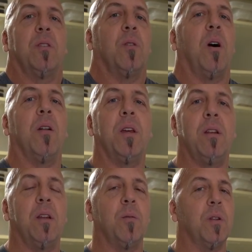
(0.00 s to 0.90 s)
So all they
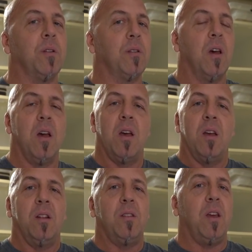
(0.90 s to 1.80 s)
did was
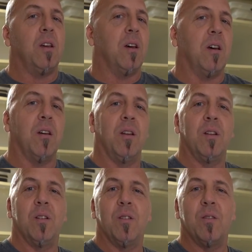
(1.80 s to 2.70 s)
take a
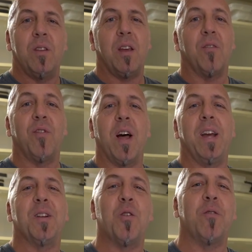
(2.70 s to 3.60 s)

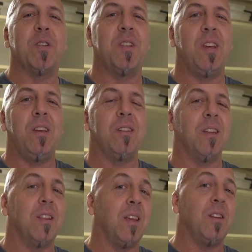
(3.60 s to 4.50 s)
flight
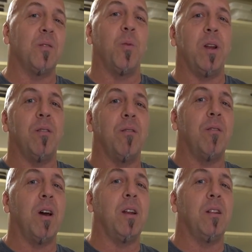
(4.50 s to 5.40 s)
overseas, and they just went
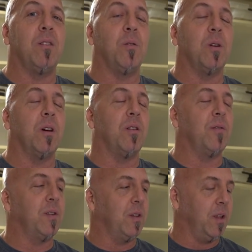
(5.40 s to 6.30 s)
right into another
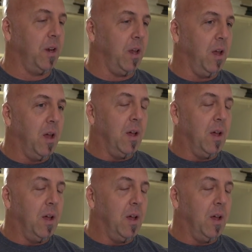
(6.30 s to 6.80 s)
facility.